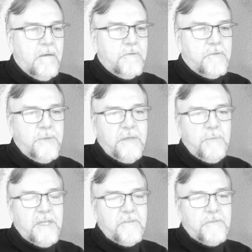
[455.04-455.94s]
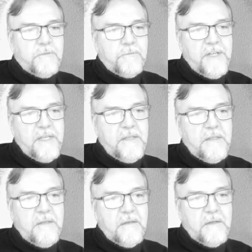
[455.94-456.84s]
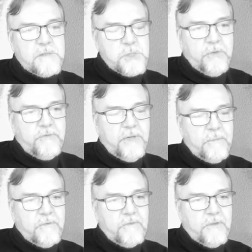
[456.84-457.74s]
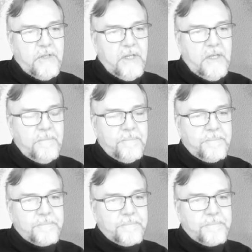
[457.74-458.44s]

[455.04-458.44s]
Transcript: So we get 3 joint frames for that,